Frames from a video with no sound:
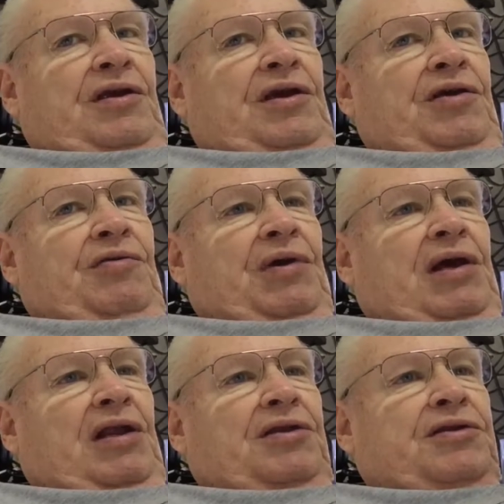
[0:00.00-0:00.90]
In
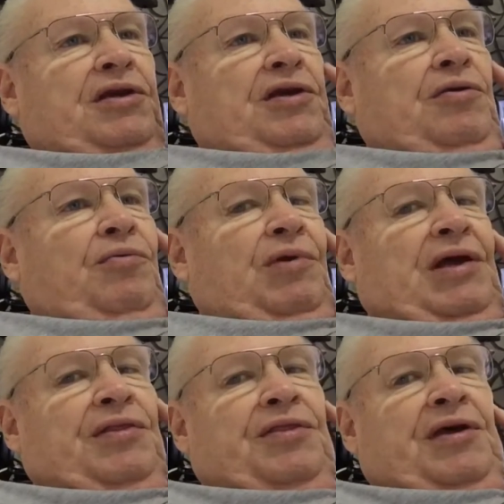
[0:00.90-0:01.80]
reality, you
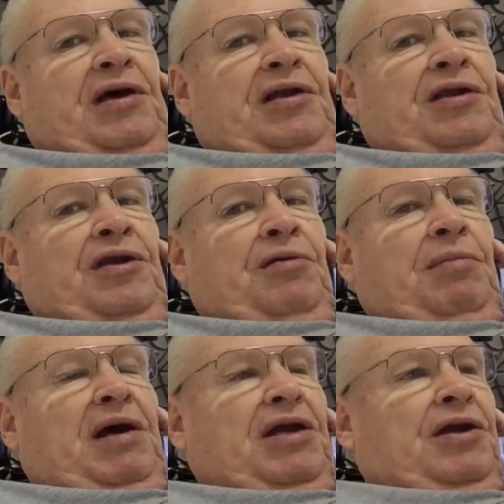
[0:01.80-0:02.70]
rent that year
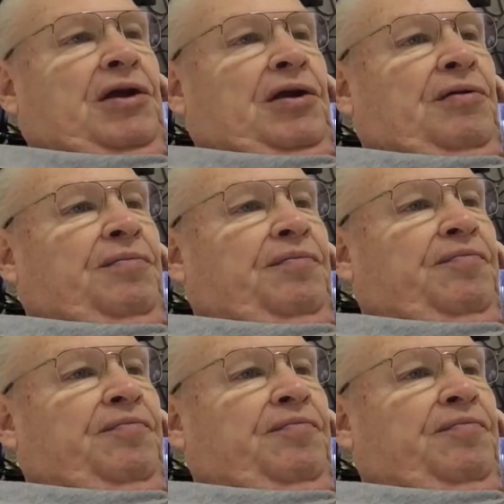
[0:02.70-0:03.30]
by year.